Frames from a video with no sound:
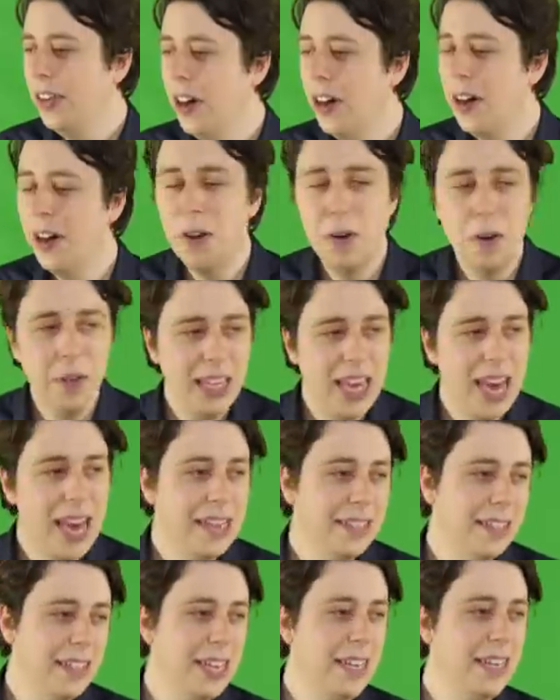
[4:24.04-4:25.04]
No, the
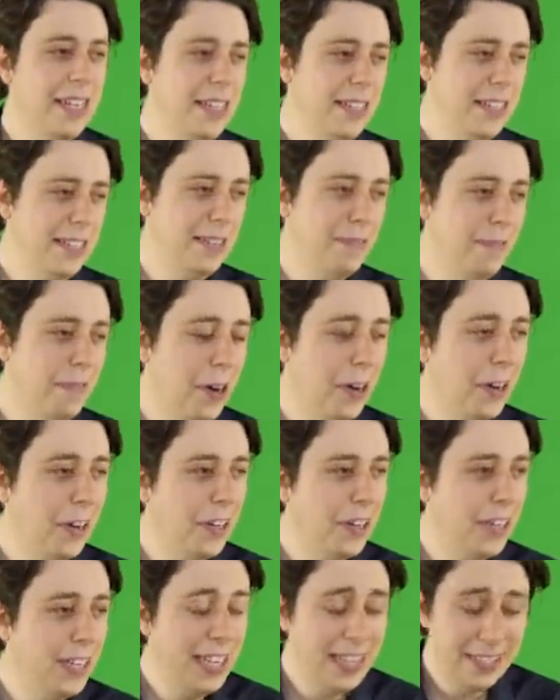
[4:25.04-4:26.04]
accent isn't very
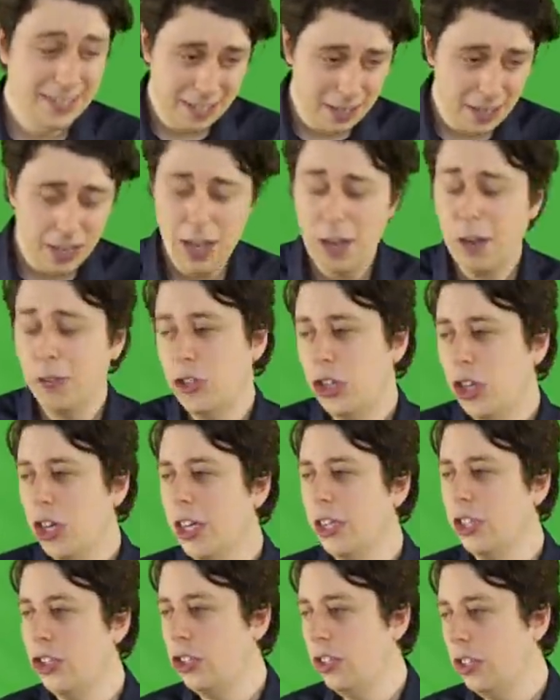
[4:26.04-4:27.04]
good, is it? Oh,
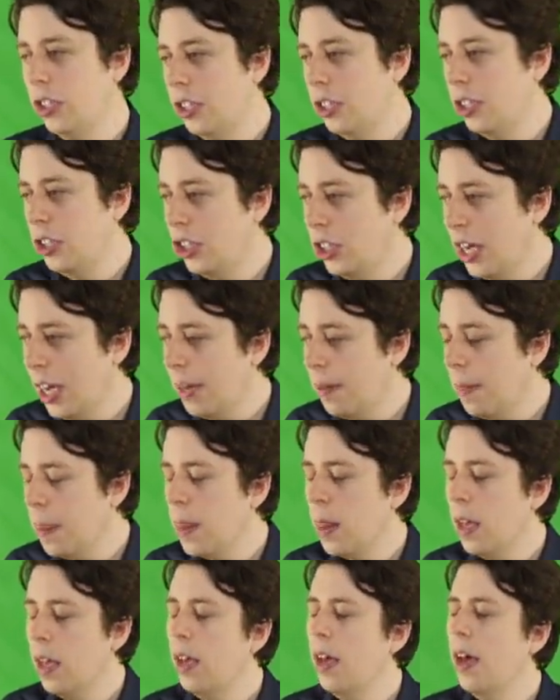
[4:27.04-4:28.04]
shush,
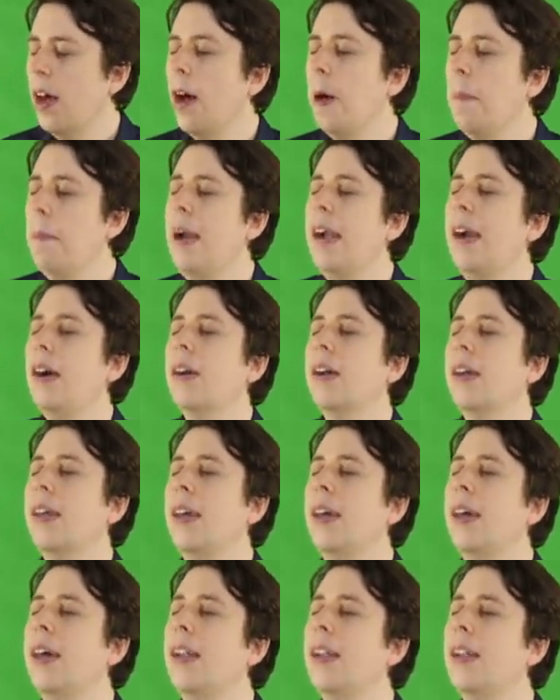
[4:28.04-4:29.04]
shut.
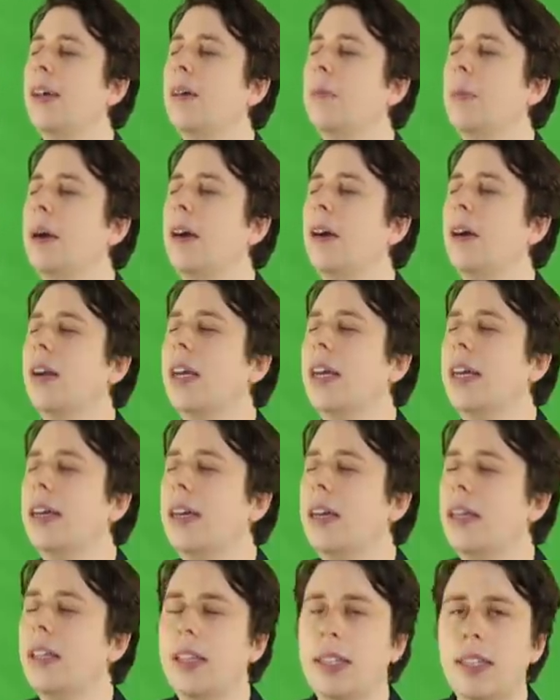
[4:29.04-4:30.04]
American, American.
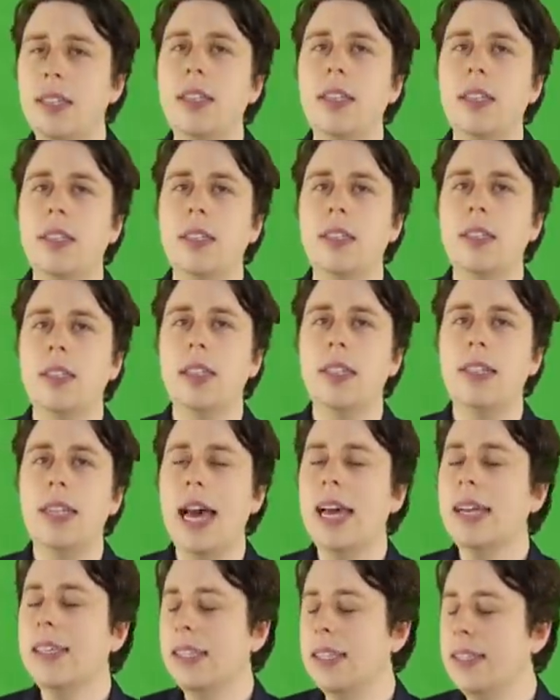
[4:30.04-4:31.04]
There's, there's, there's
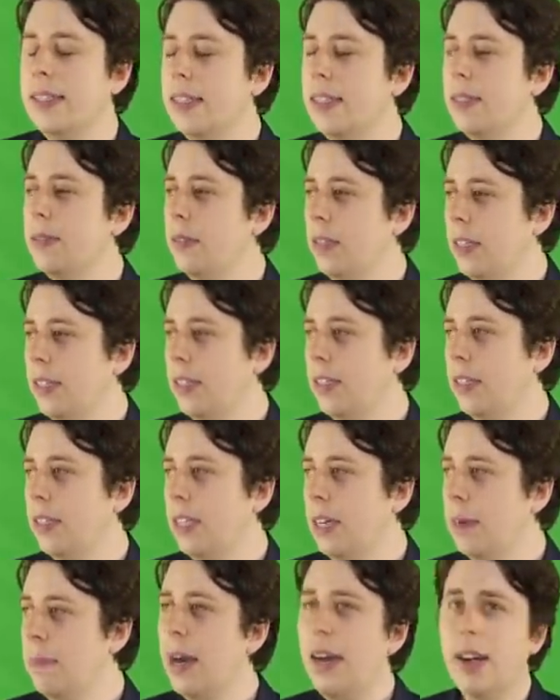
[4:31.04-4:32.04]
accents, there's, a, there's
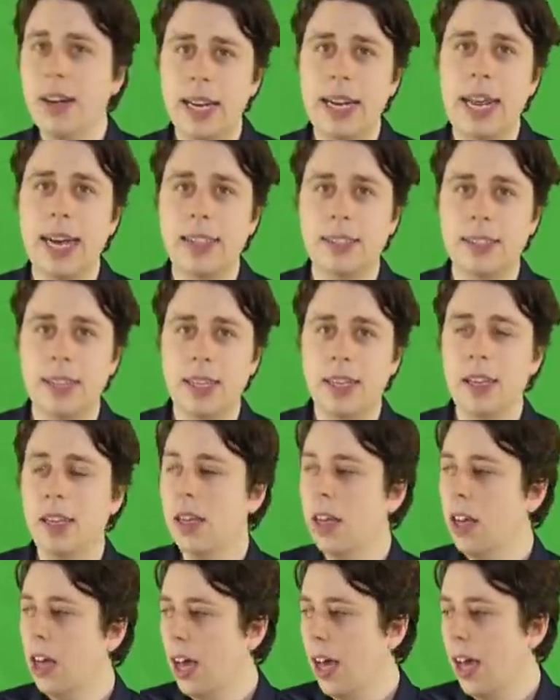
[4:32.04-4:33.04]
the American
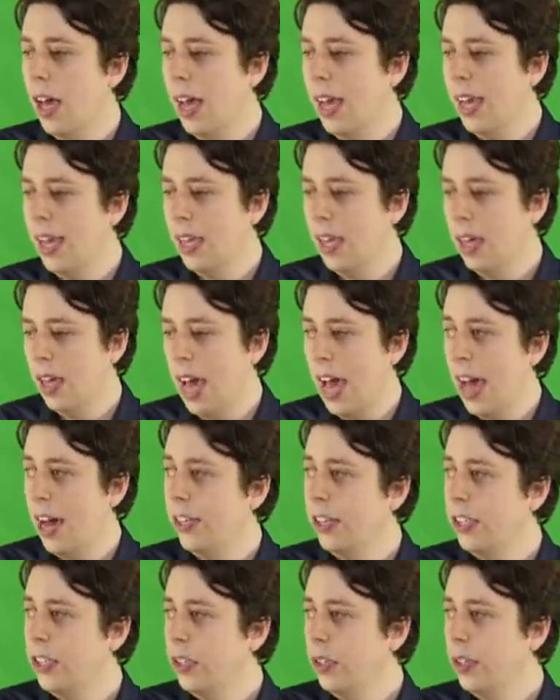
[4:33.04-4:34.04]
accent. Hey, how
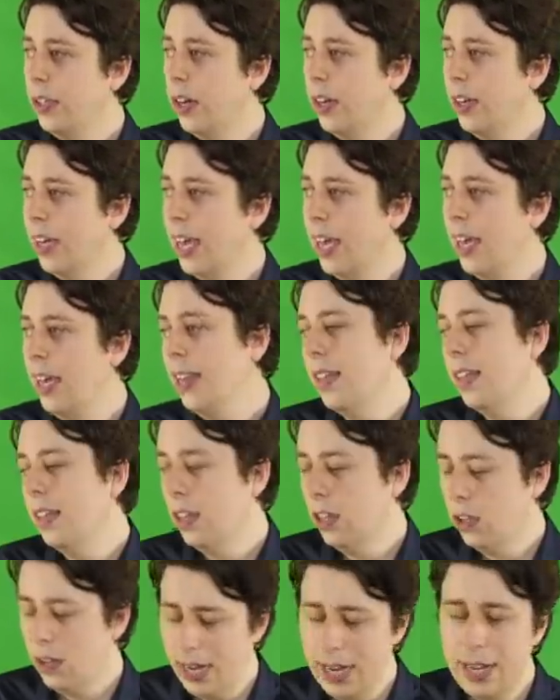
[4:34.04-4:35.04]
you doing? Okay,
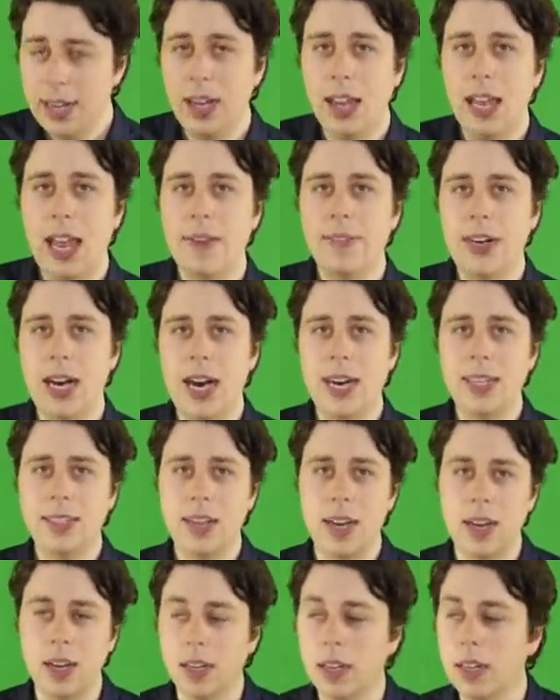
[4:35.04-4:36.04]
great, I'll have a hot
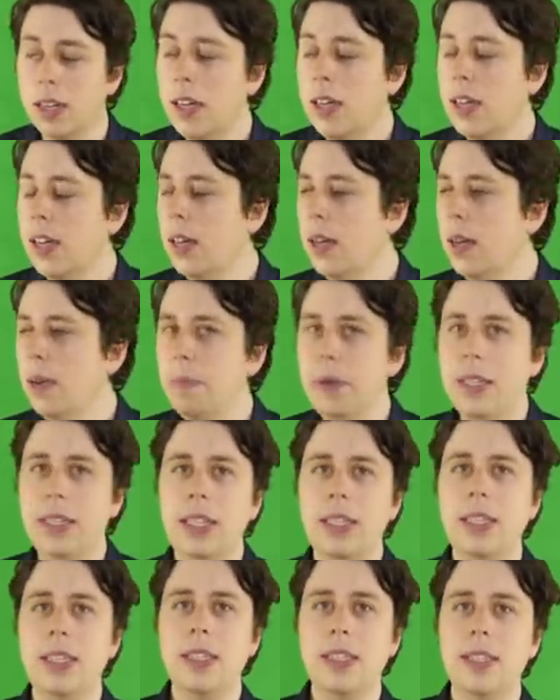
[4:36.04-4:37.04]
dog. But
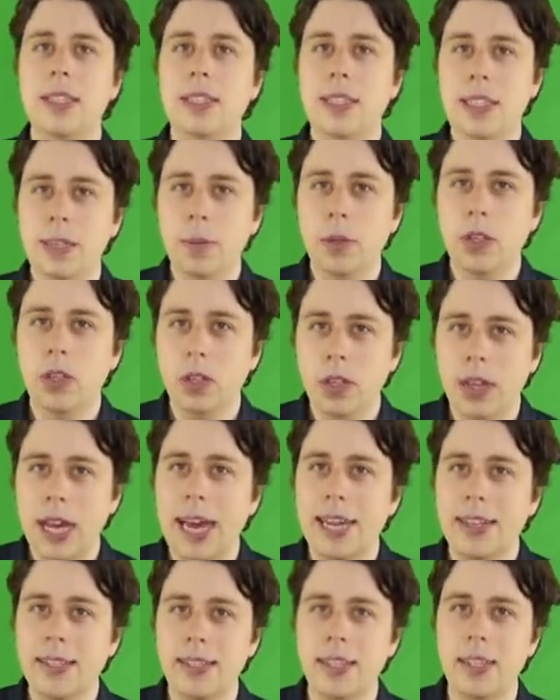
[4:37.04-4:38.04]
then there's the Tim Cook
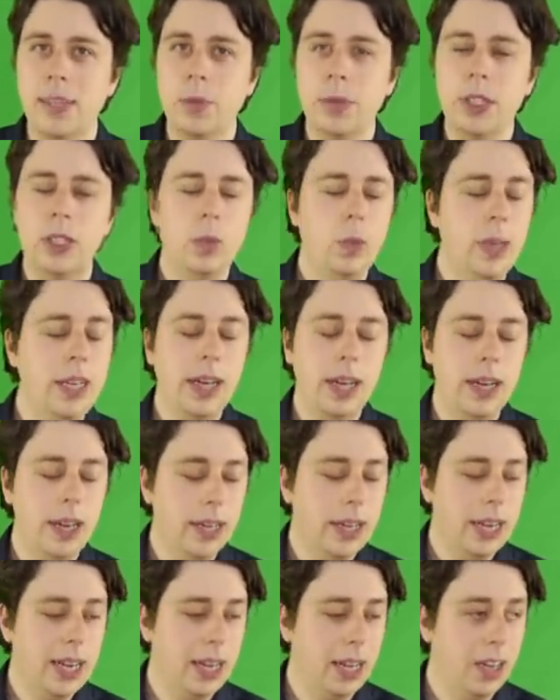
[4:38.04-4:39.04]
accent, which is weird, I
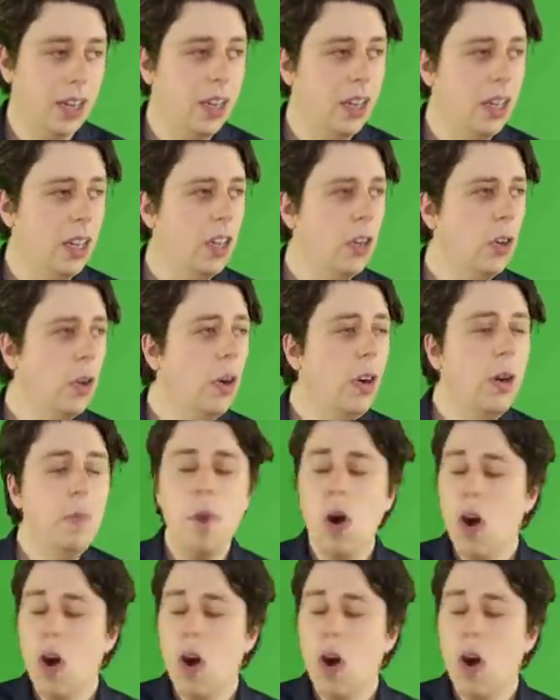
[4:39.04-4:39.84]
don't get it. Good